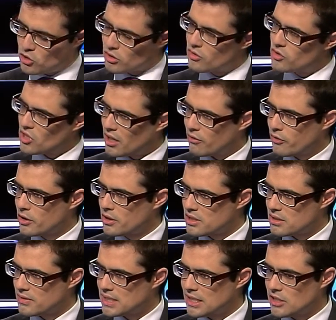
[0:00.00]
a sort of giant focus
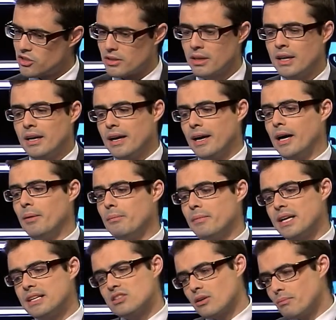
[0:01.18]
of attention. And so